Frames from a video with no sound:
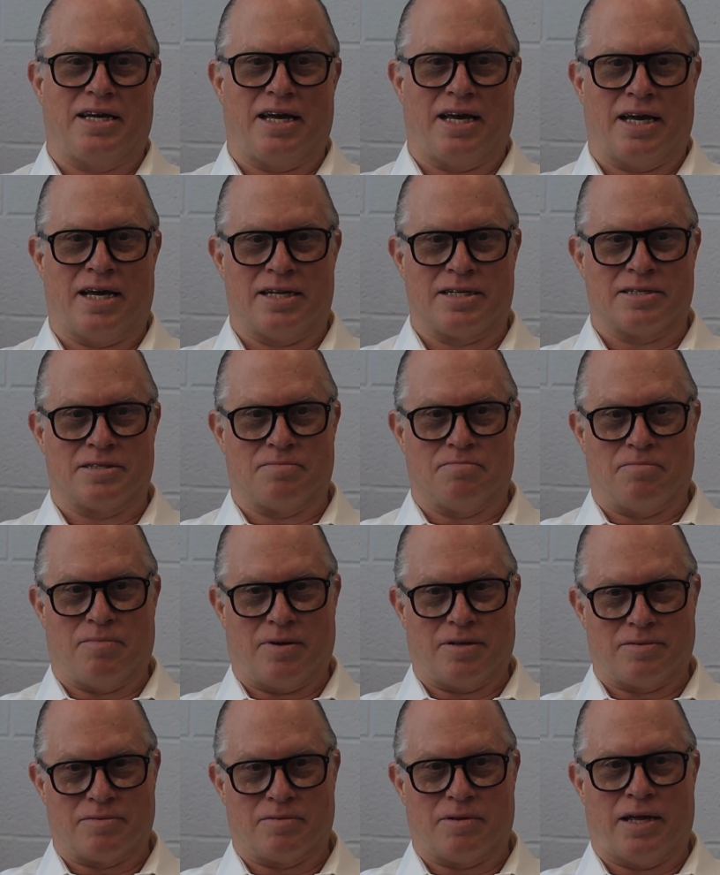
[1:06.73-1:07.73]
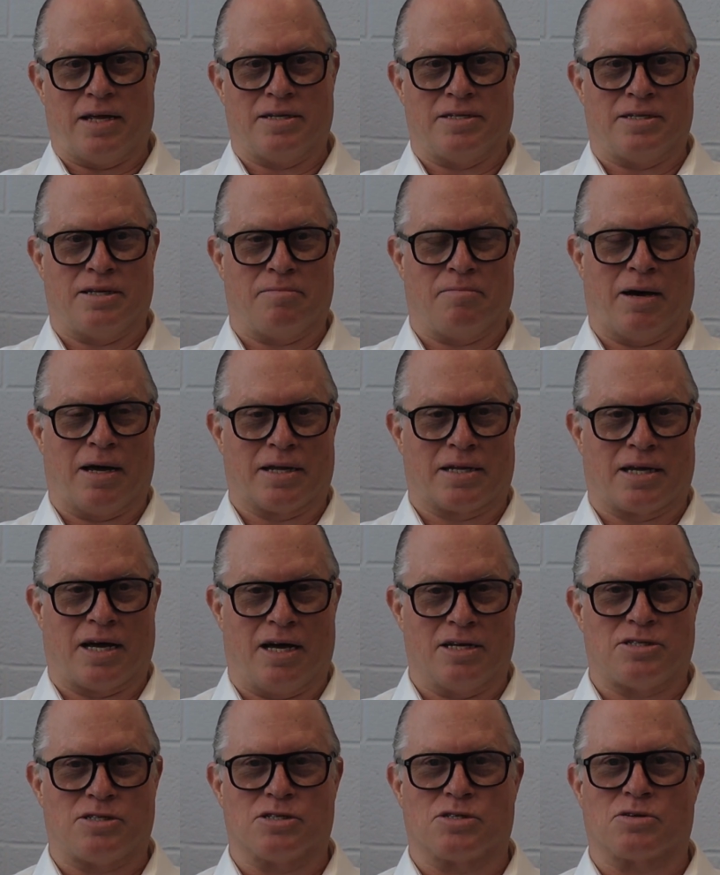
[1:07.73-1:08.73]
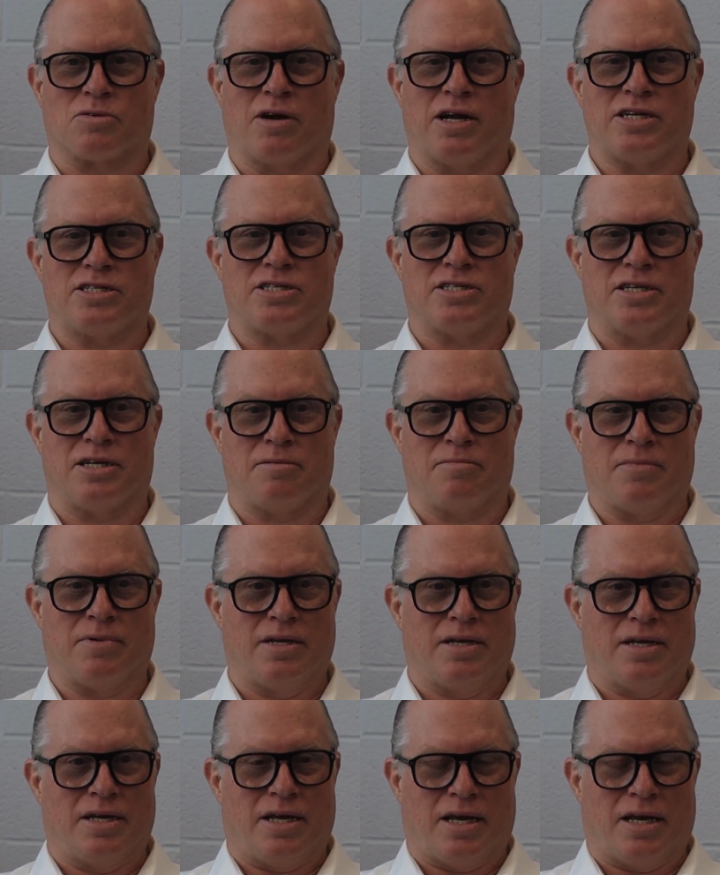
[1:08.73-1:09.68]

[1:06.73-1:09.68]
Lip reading: and did my concentration